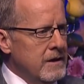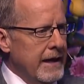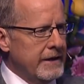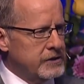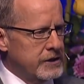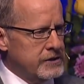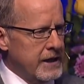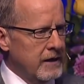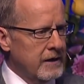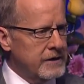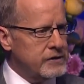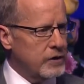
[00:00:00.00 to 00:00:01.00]
As she sat
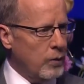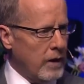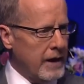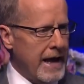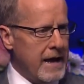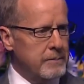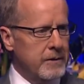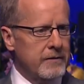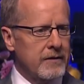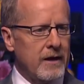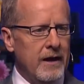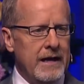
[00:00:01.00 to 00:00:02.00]
and listened to what happened in
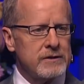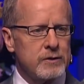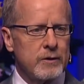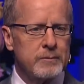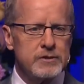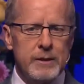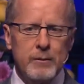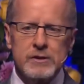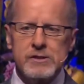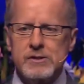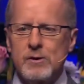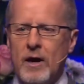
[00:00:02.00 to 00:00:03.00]
the classroom, she was
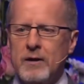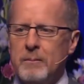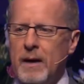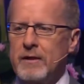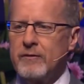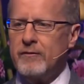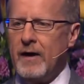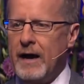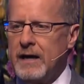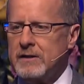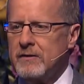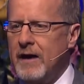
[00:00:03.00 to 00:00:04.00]
struck by the
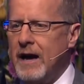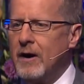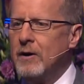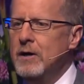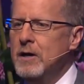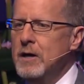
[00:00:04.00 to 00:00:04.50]
fact of how